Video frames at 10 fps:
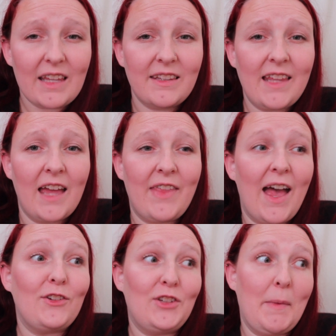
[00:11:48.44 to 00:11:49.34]
Stayed
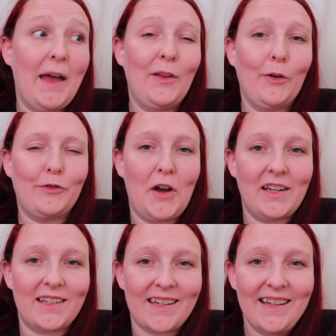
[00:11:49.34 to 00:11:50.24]
there, she met a little
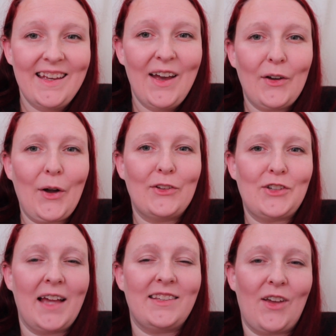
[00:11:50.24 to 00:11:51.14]
friend, got
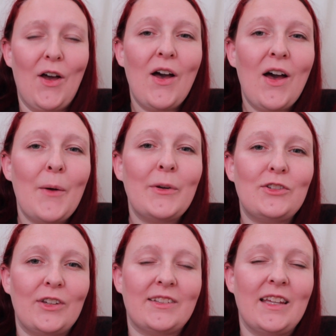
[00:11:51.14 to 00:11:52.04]
chatting to her,
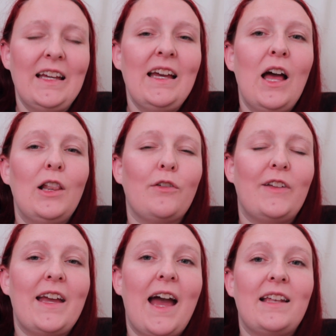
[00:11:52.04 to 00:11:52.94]
which is
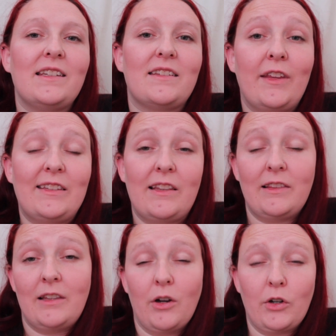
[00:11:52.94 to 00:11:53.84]
lovely, and this
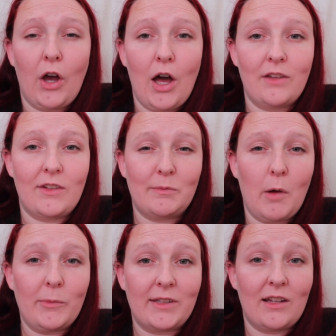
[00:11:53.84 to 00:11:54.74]
little girl and this
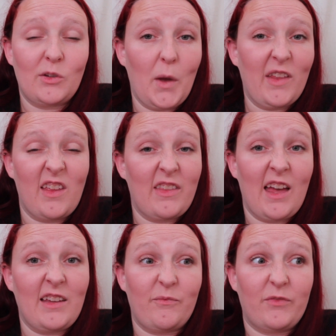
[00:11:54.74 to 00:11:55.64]
mom said as well that
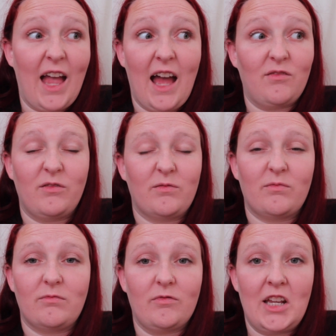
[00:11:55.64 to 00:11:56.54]
they hadn't
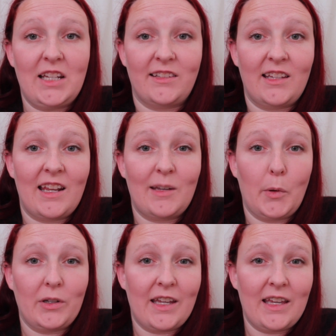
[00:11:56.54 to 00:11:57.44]
really seen
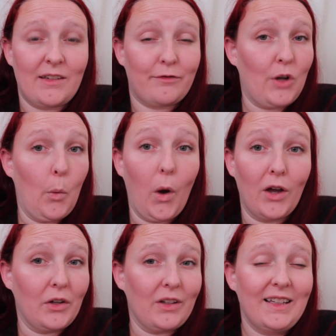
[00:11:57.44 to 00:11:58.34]
anybody for a
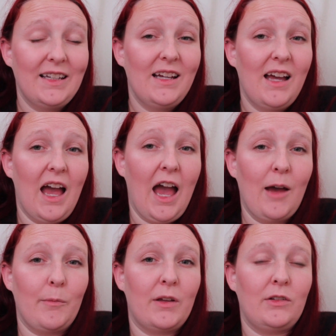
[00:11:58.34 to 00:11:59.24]
while,
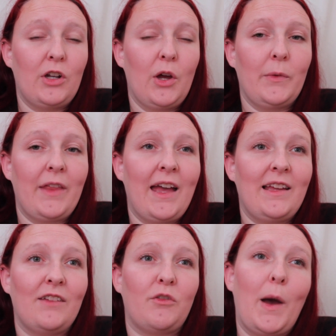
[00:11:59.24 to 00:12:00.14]
and you know, they
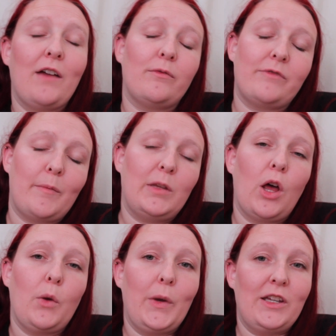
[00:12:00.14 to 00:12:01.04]
live away from family
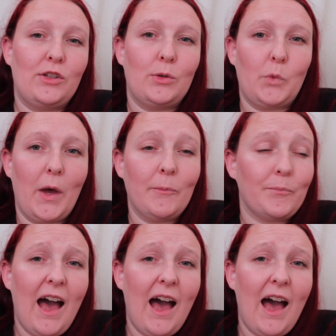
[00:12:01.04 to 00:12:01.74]
like we do as well.